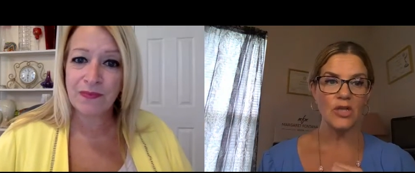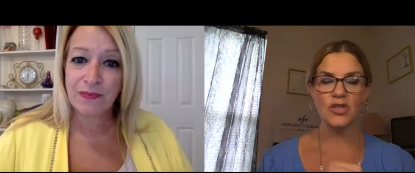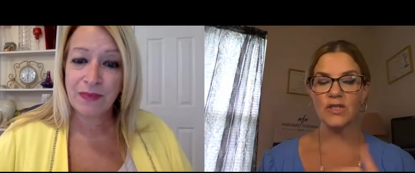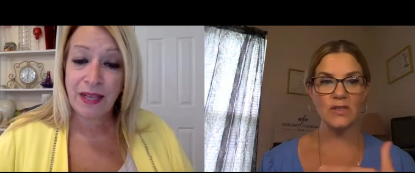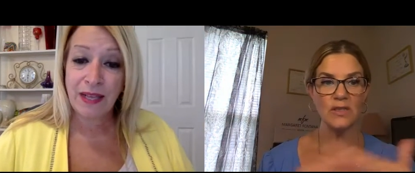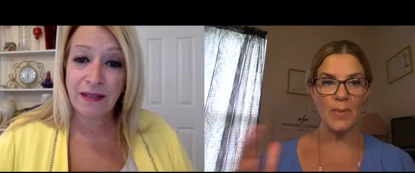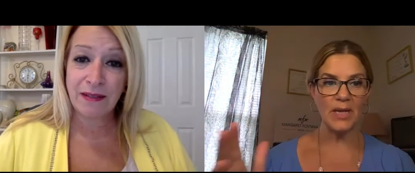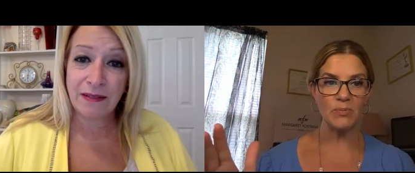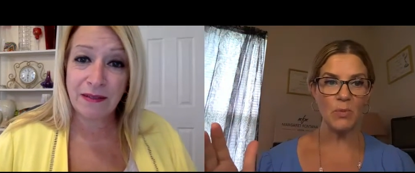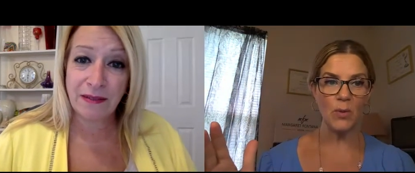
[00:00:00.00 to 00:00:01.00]
Speaker 1: So this is the
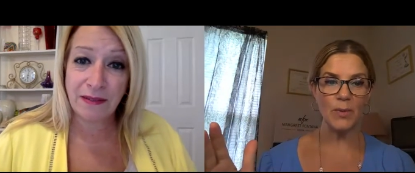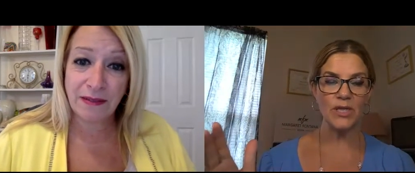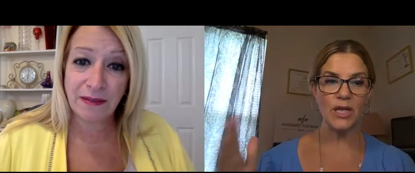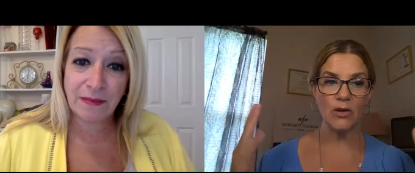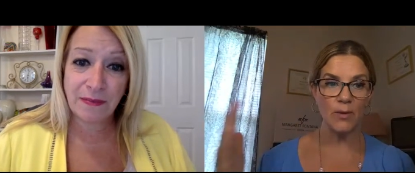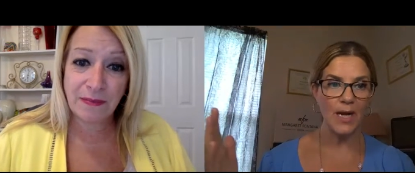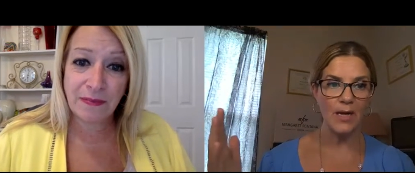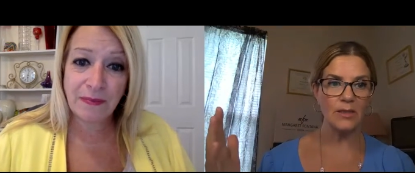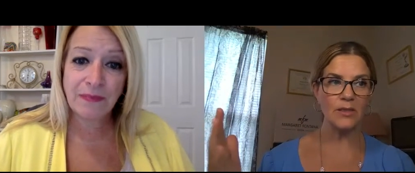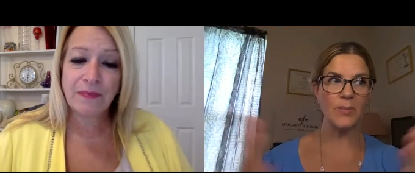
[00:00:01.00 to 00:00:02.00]
best moment to hear about
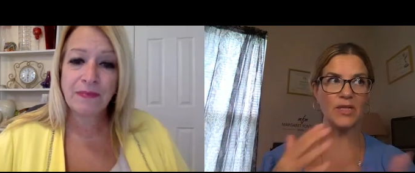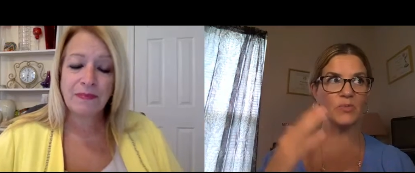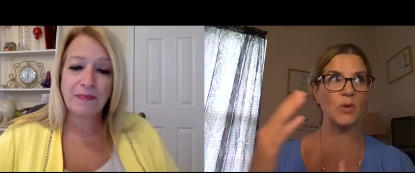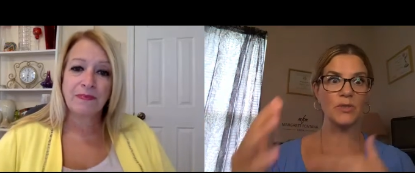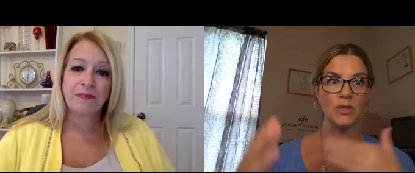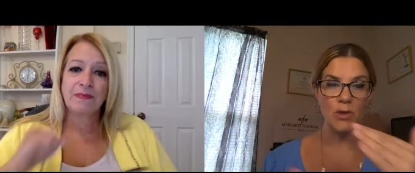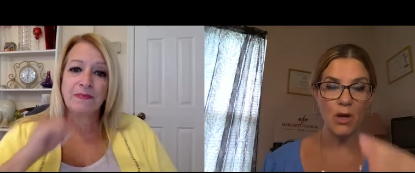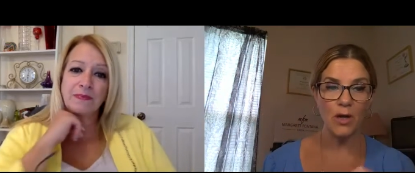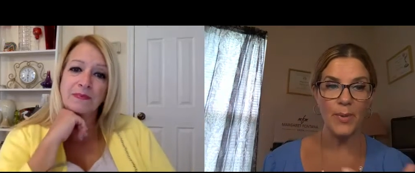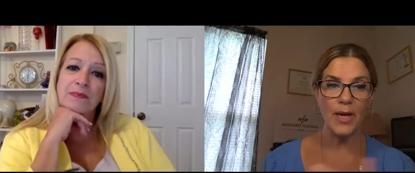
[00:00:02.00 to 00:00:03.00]
it, the best moment to talk
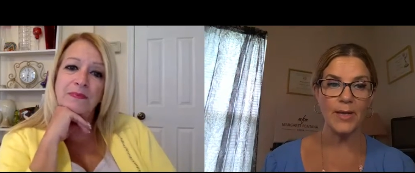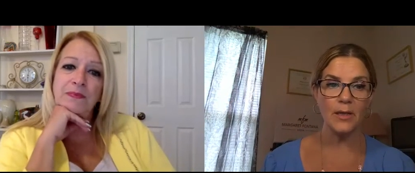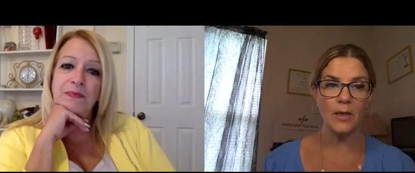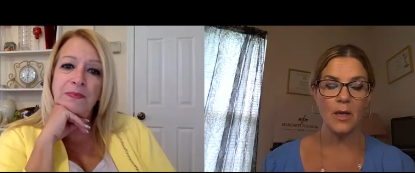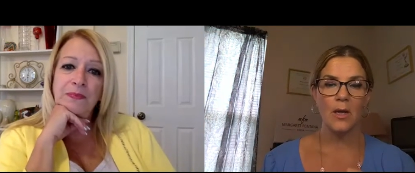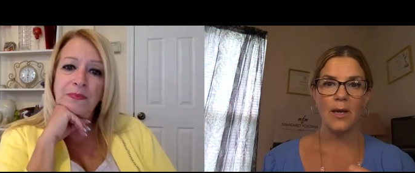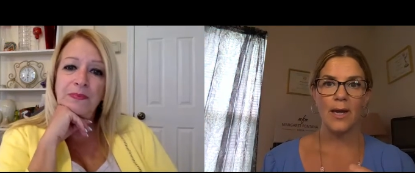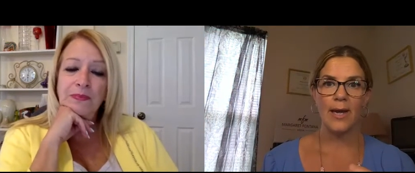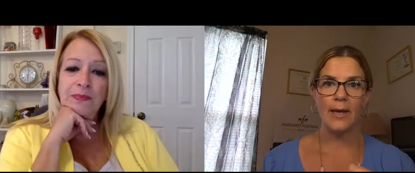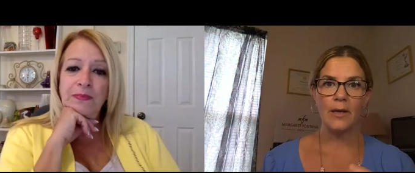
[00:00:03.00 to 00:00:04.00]
about it.
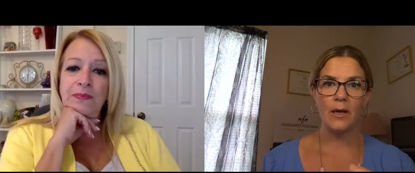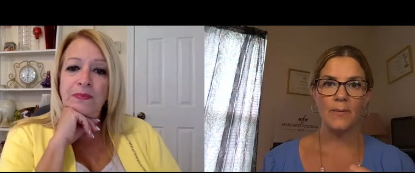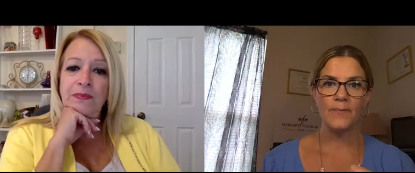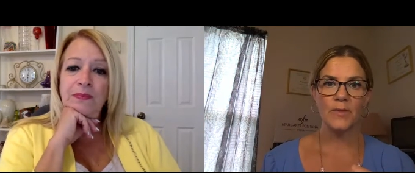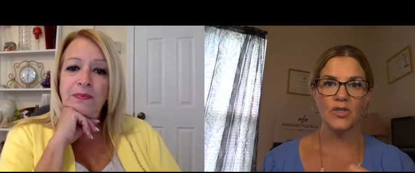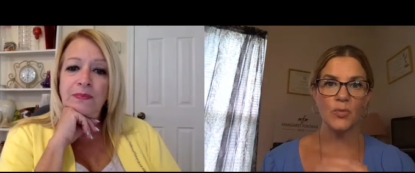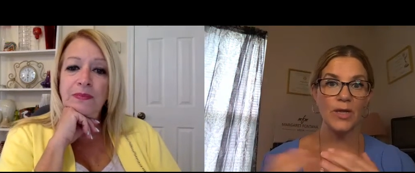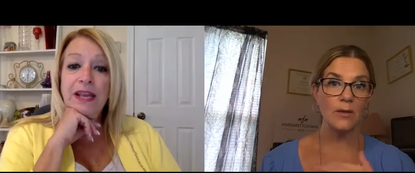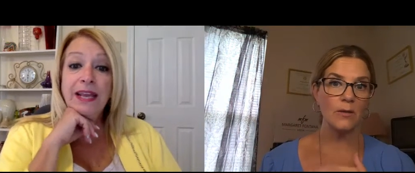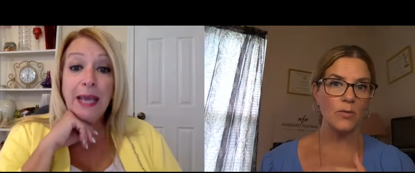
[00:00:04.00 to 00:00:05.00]
And um, so we
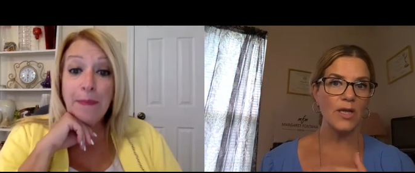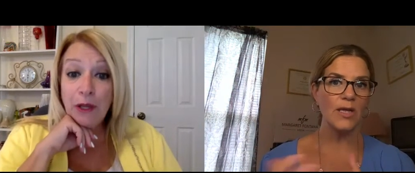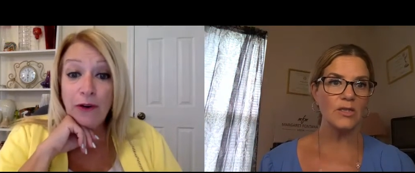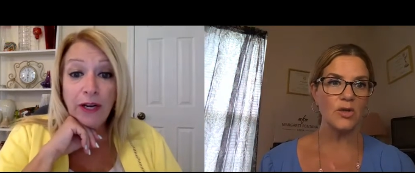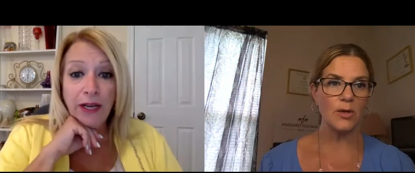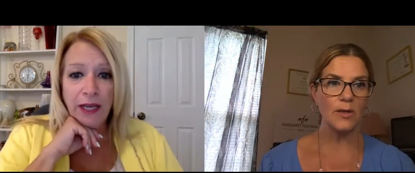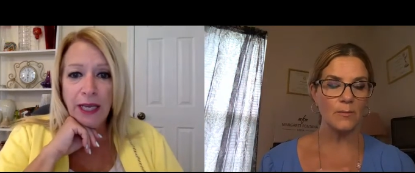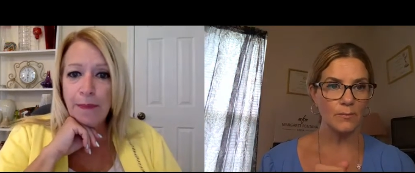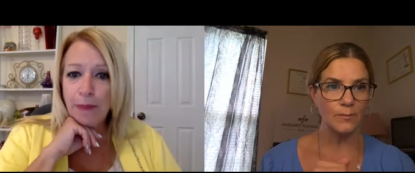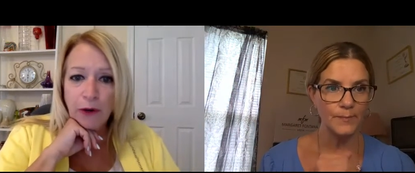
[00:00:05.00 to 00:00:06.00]
can keep we can learning, get
Speaker 2: keep
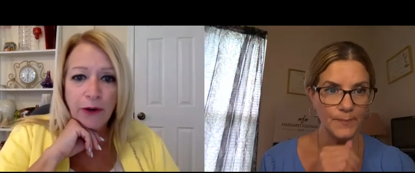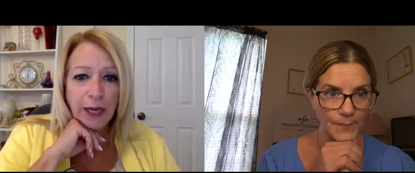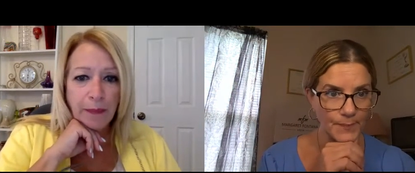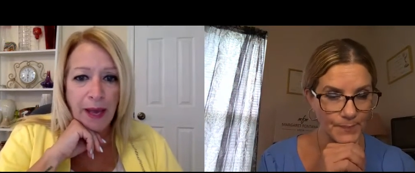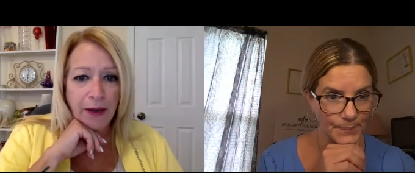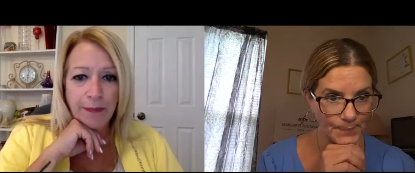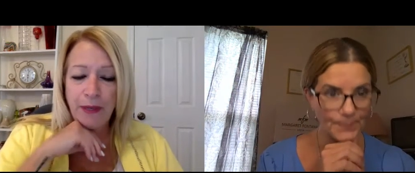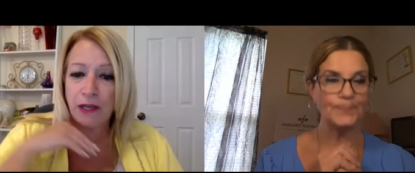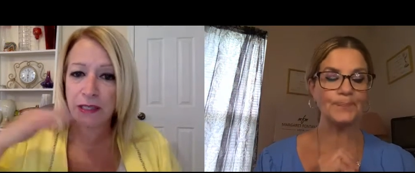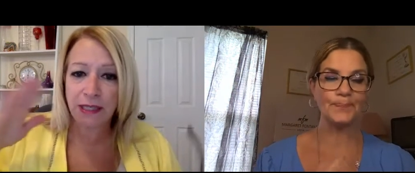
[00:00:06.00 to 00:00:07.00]
learning about it because
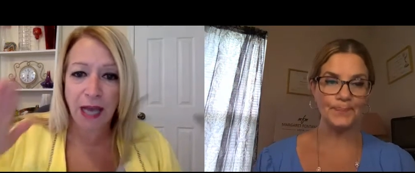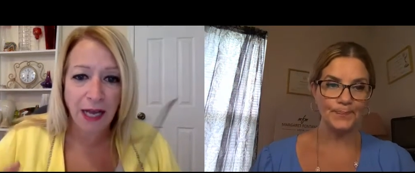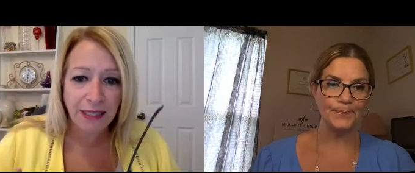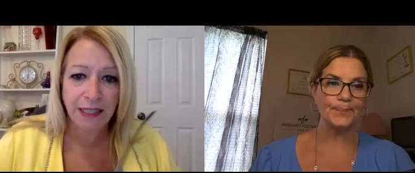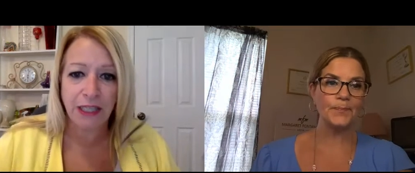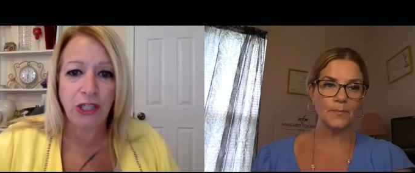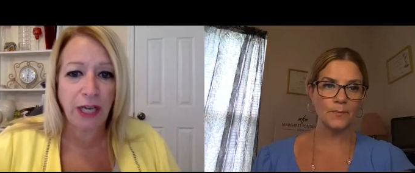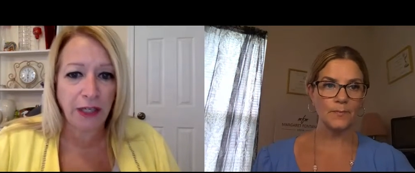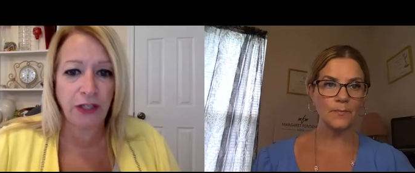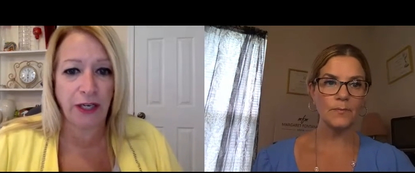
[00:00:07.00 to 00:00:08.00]
it's mm-hmm. constantly
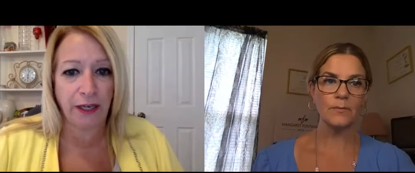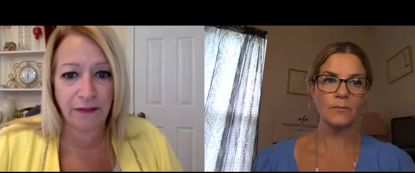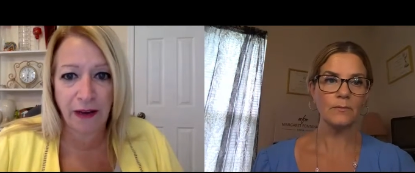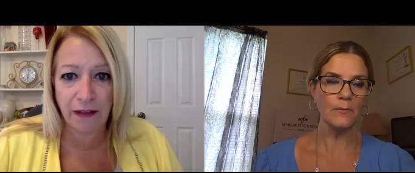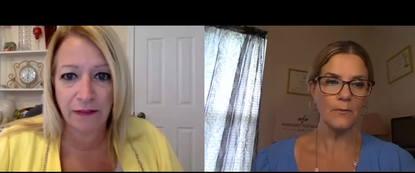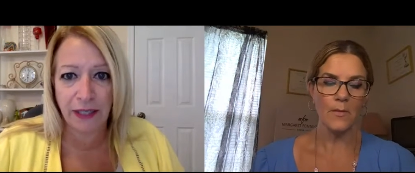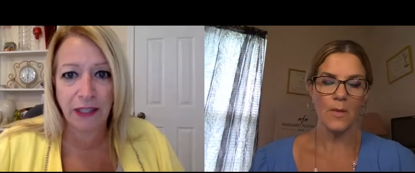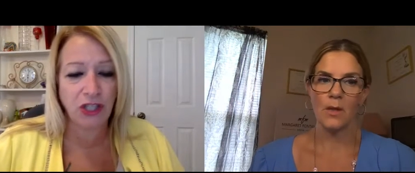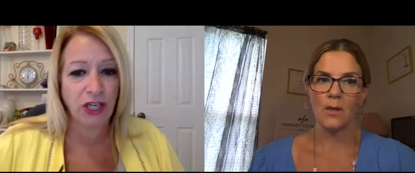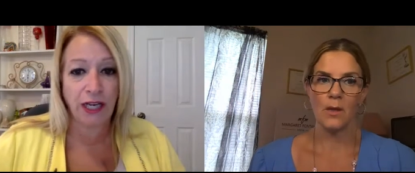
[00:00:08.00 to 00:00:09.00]
changing and evolving. It's
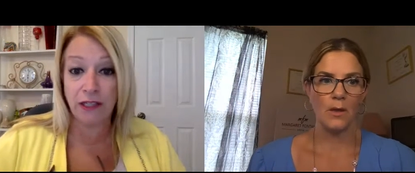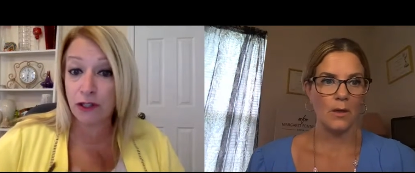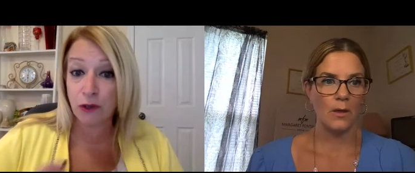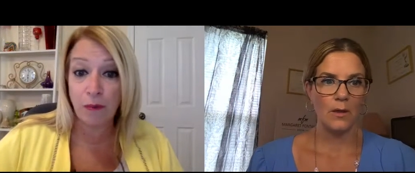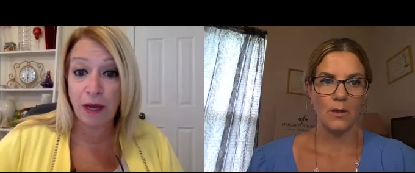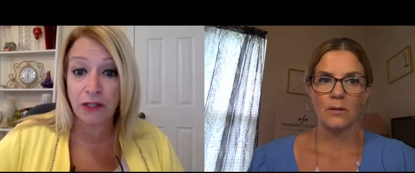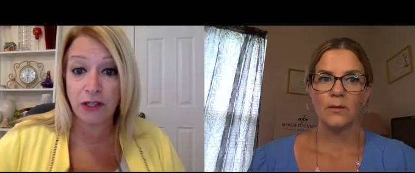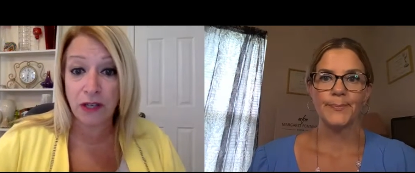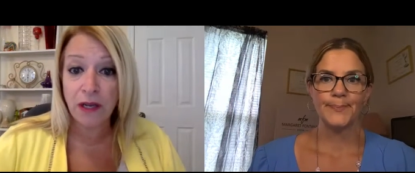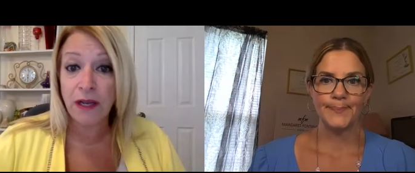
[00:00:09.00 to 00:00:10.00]
changed so much
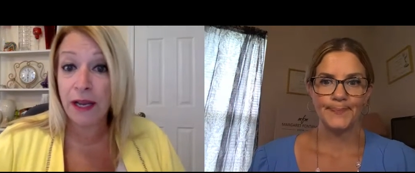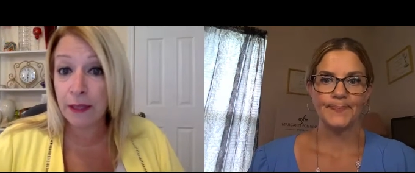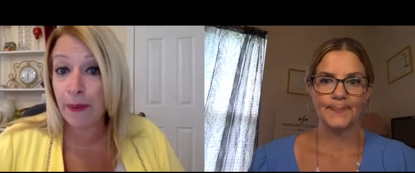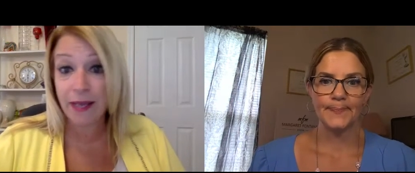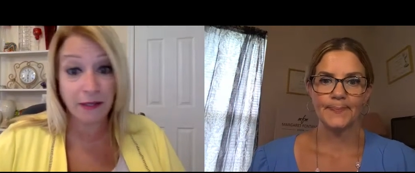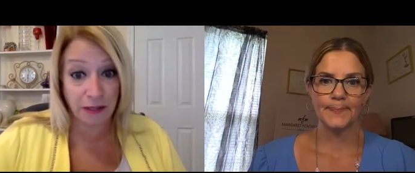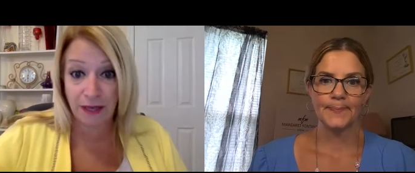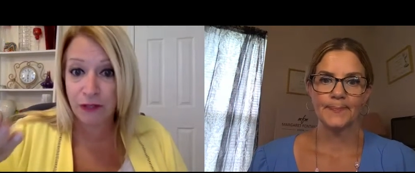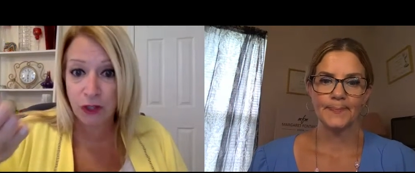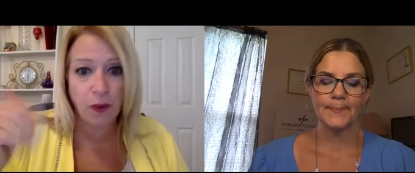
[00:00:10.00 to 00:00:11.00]
in the past even
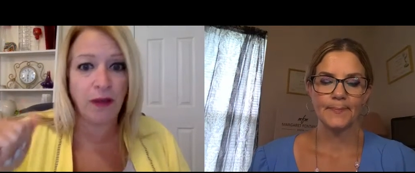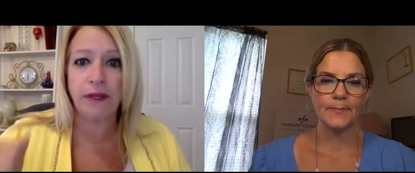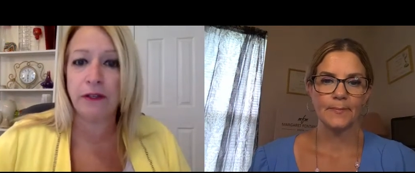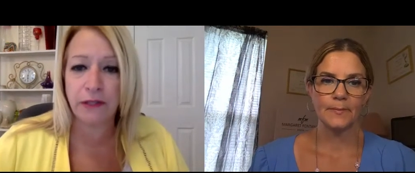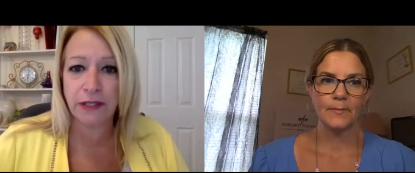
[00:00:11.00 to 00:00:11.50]
12 years